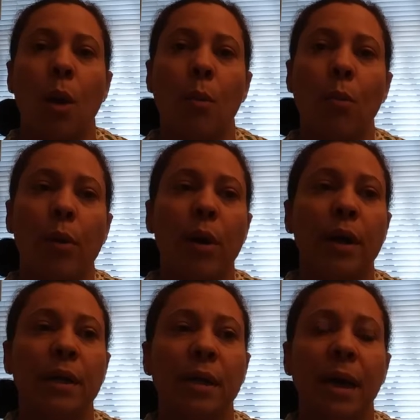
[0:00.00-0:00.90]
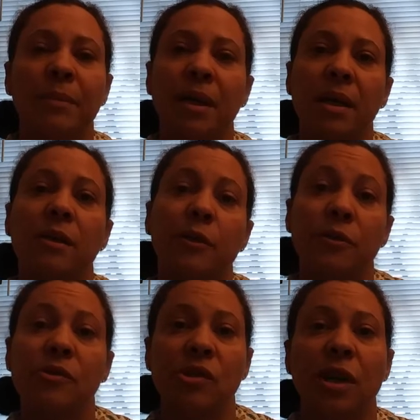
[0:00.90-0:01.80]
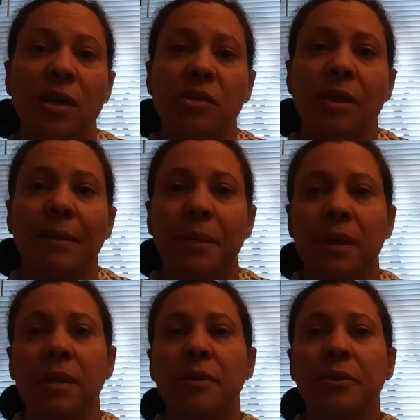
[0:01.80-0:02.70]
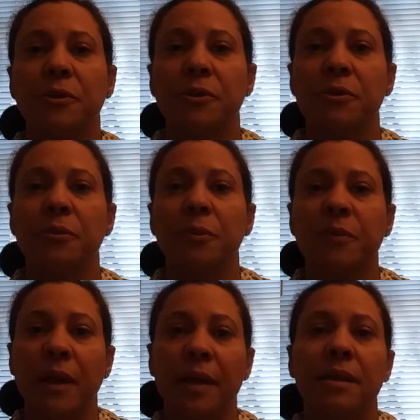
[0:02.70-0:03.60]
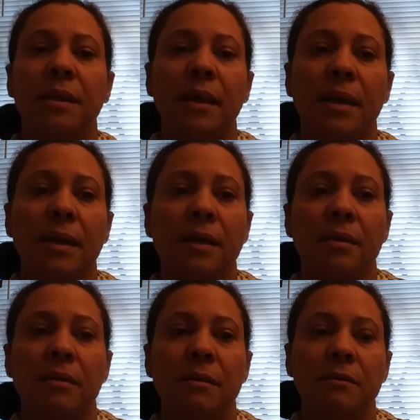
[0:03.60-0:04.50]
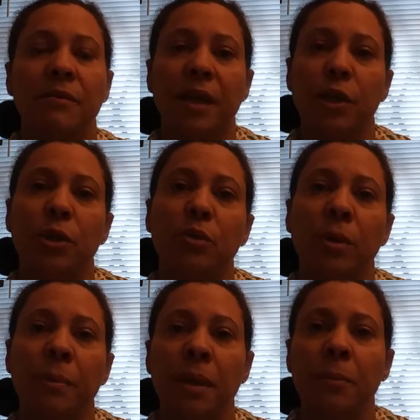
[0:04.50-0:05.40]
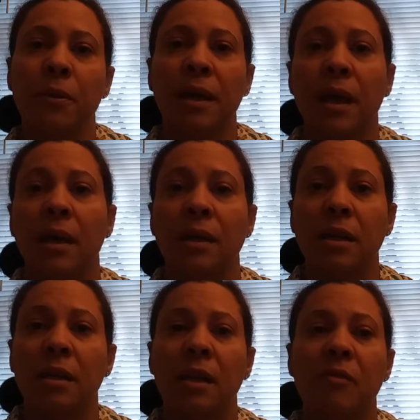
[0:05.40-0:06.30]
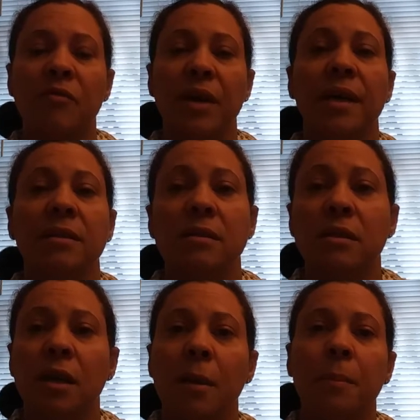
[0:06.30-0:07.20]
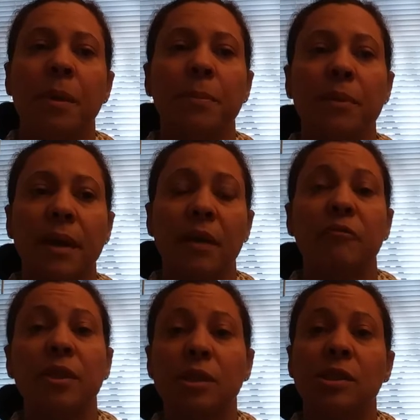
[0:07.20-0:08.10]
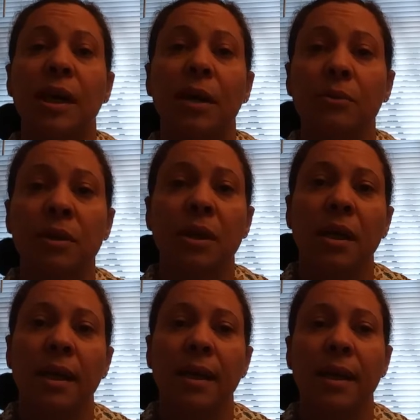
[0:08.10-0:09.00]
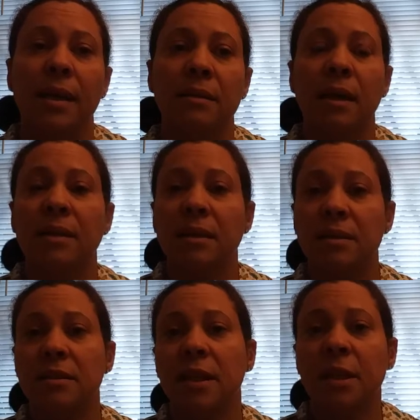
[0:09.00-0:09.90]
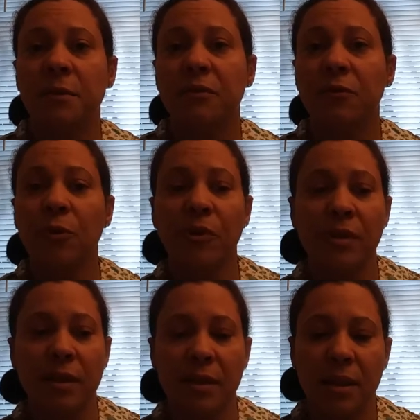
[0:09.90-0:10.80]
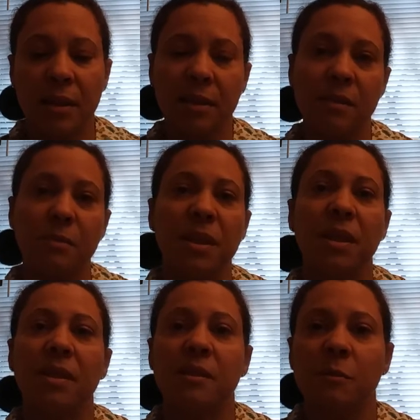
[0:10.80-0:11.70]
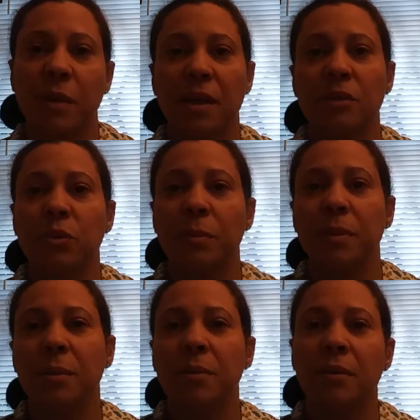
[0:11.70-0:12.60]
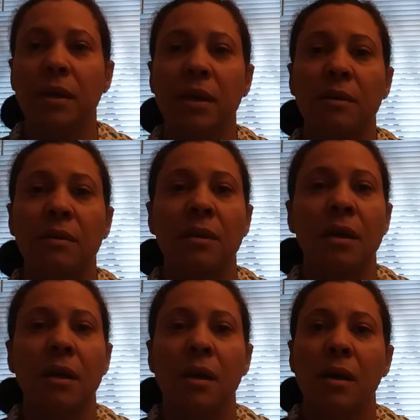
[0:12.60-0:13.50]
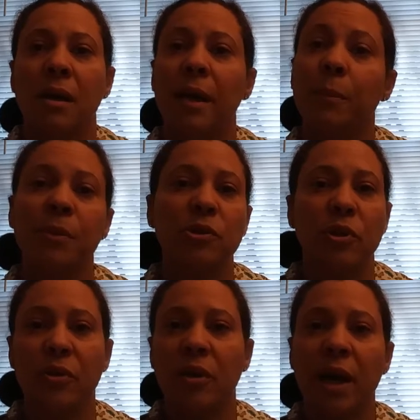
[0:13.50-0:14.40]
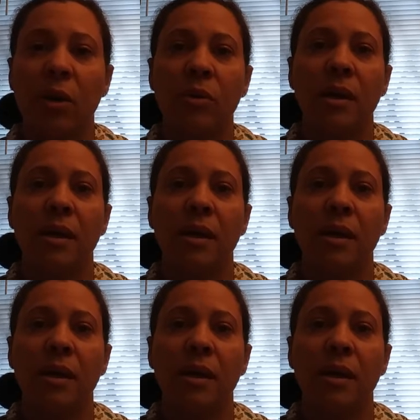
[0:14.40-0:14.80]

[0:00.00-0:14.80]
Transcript: But I'm not here to judge. I'm here to provide a venue where people can vent, people can reach out. And as I stated before, let us be a space where people can help each other out.